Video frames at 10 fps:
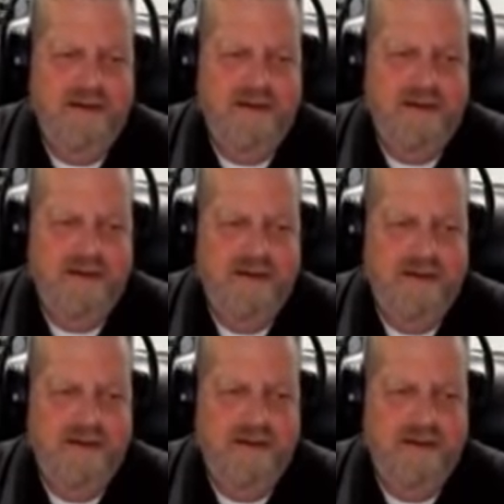
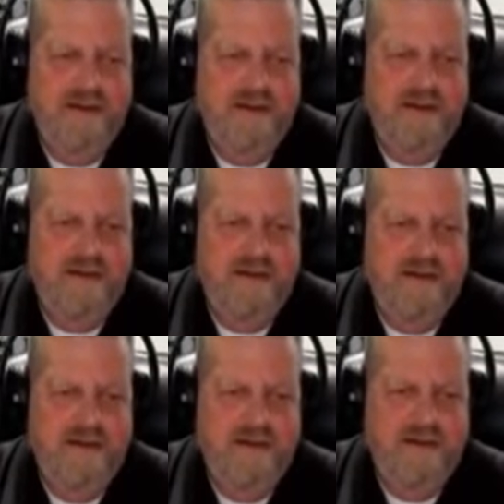
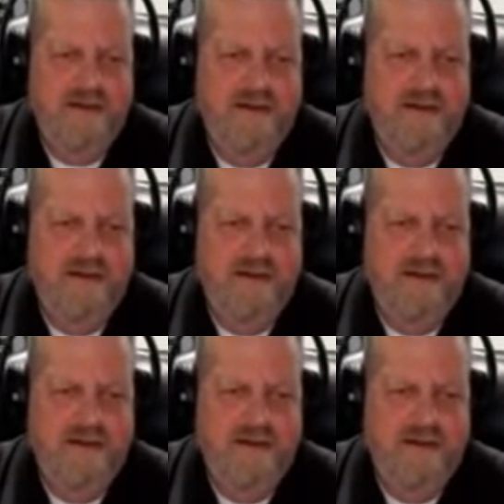(not speaking)